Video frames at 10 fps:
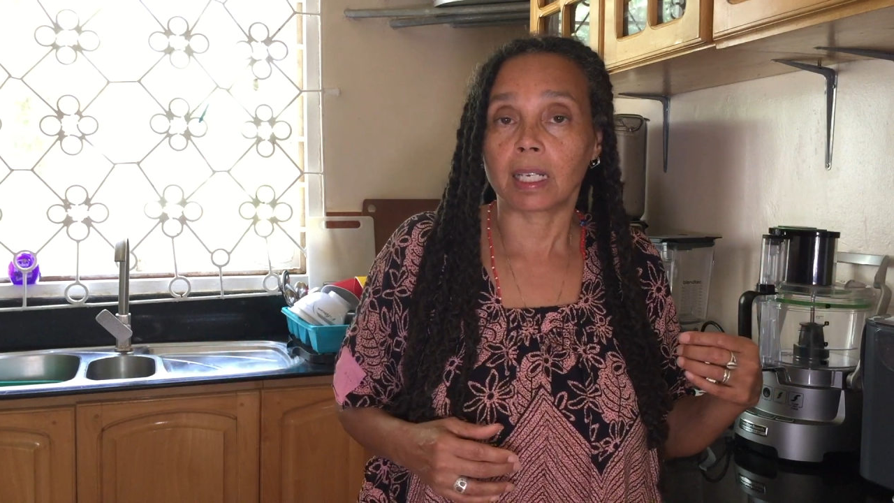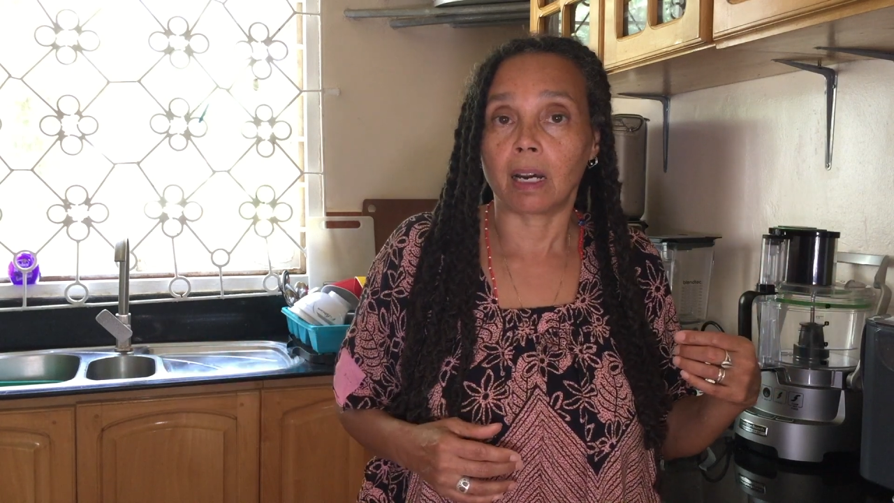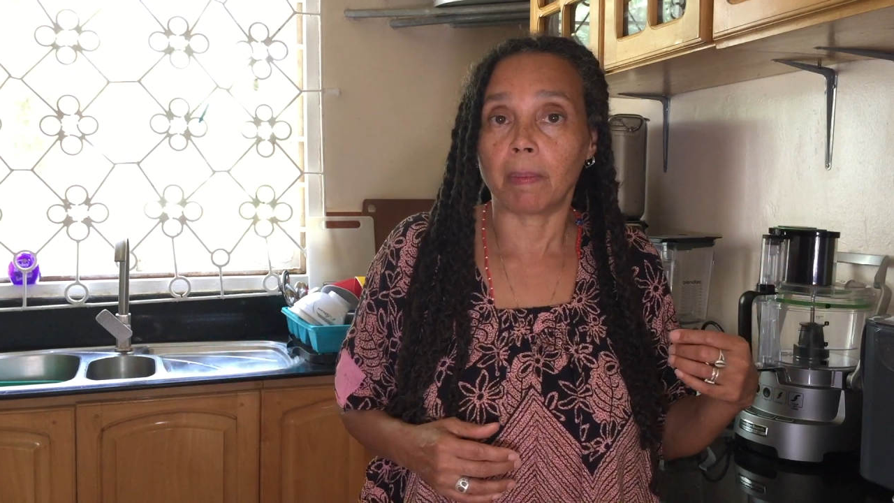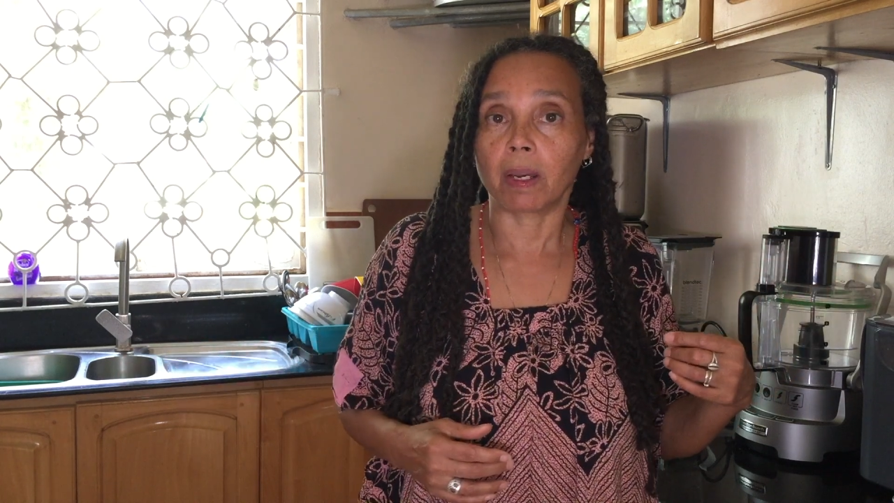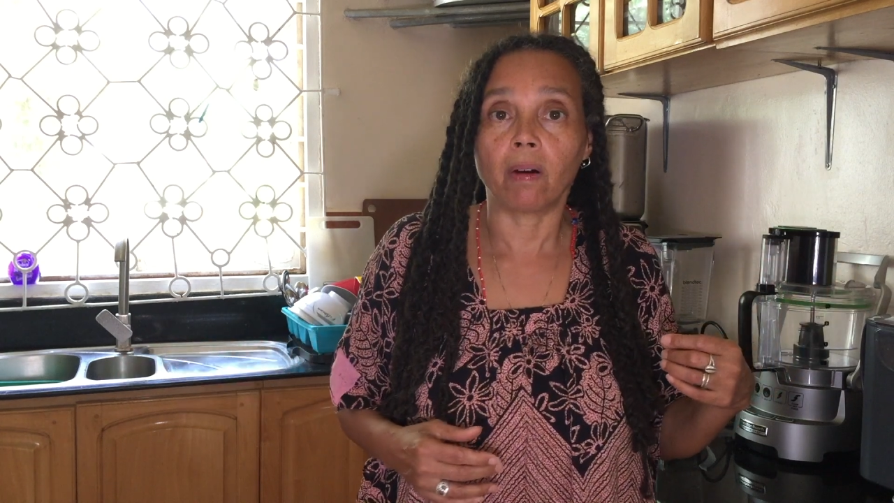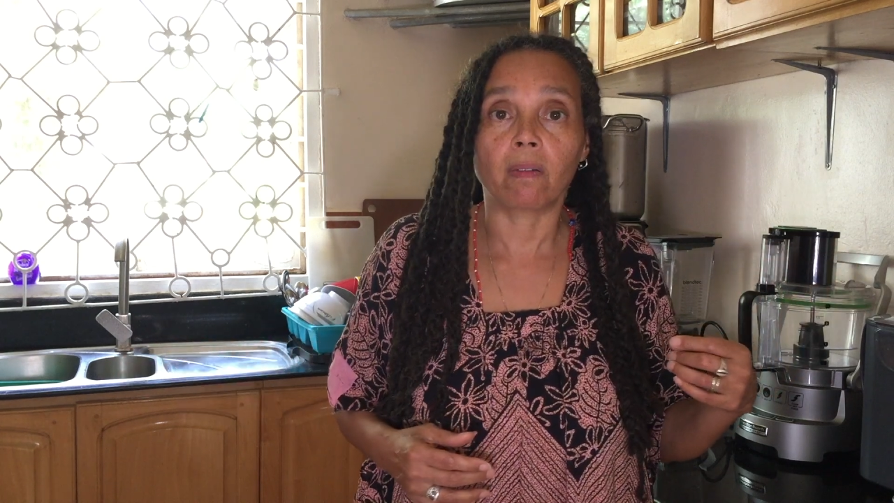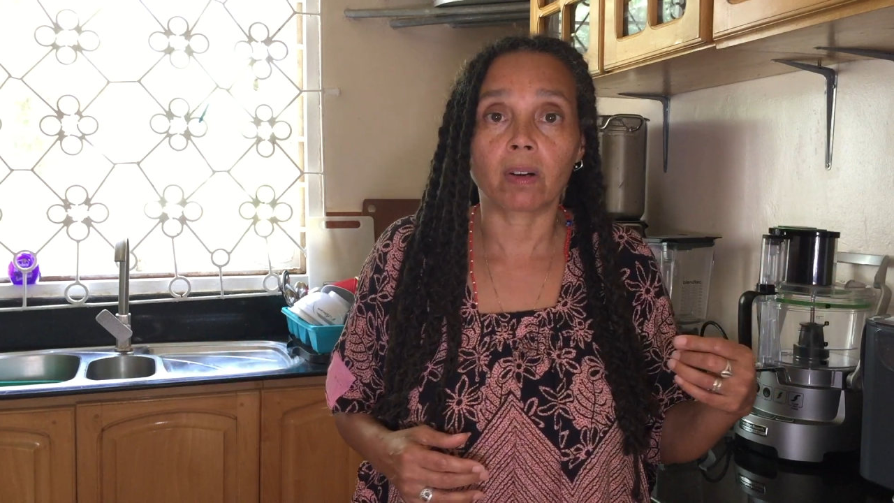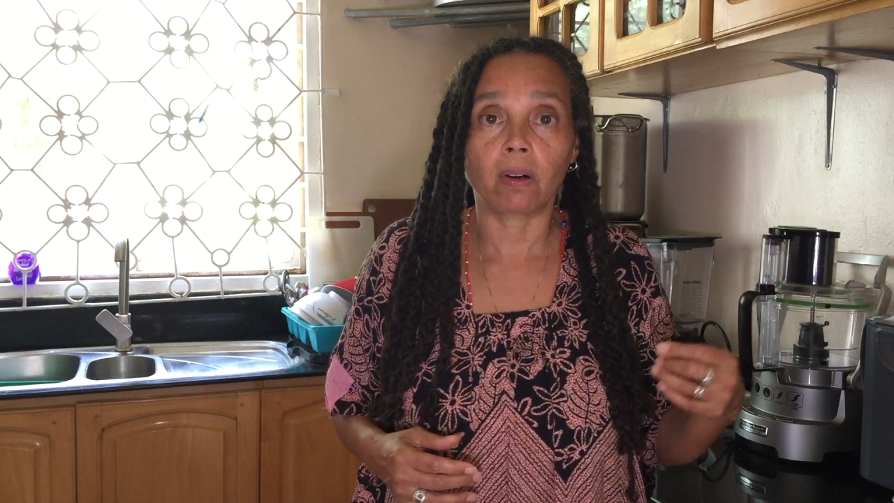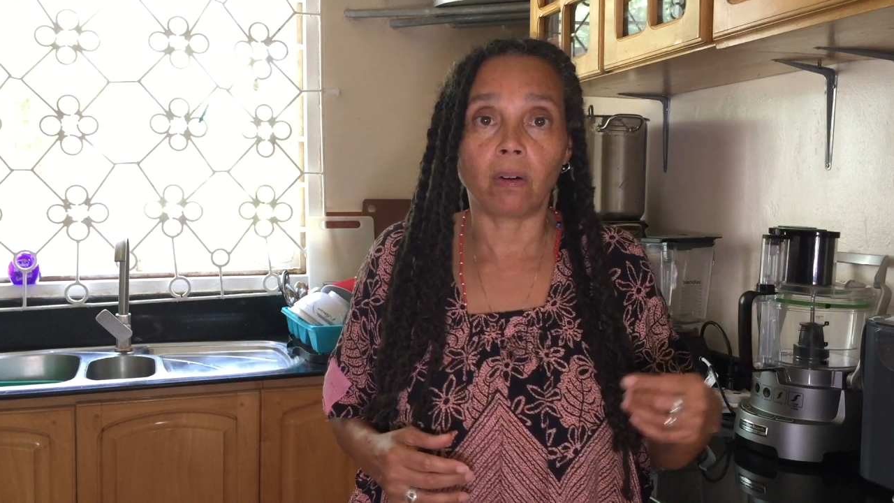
coming over?